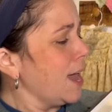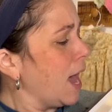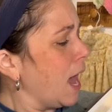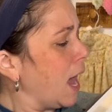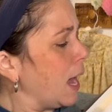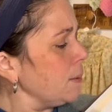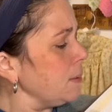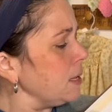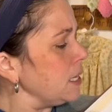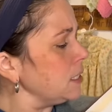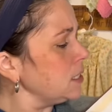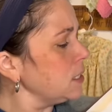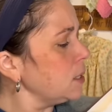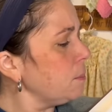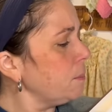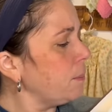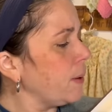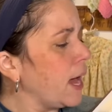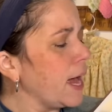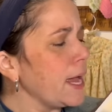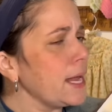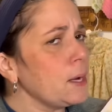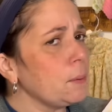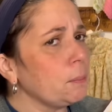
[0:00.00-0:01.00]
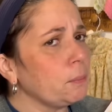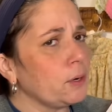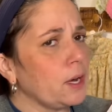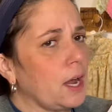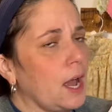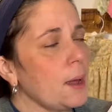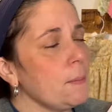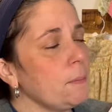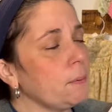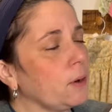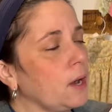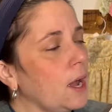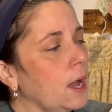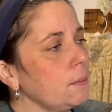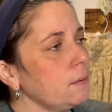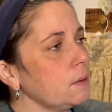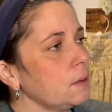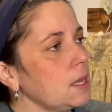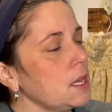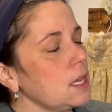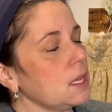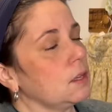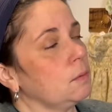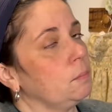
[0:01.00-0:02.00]
I mean, to buy a, pr I
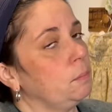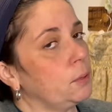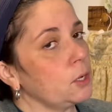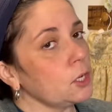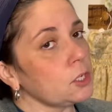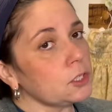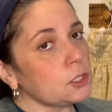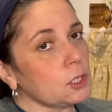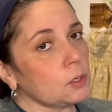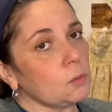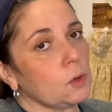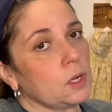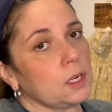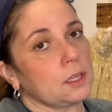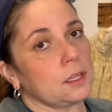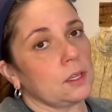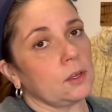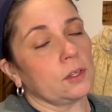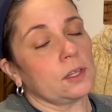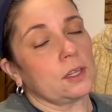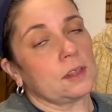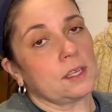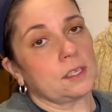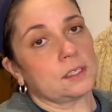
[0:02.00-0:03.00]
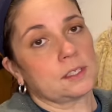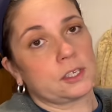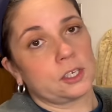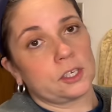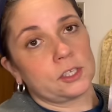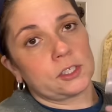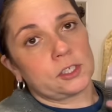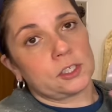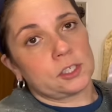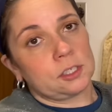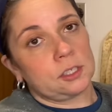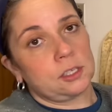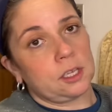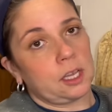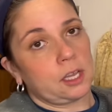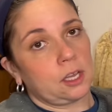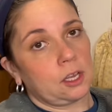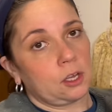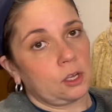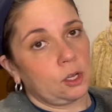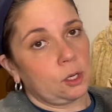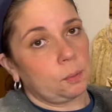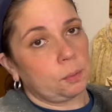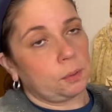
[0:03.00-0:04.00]
probably, books are one of the only things that are still like a
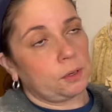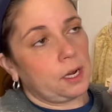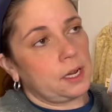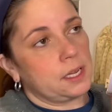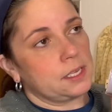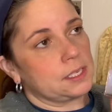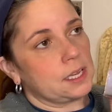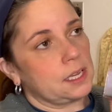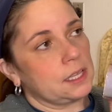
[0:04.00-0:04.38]
good price.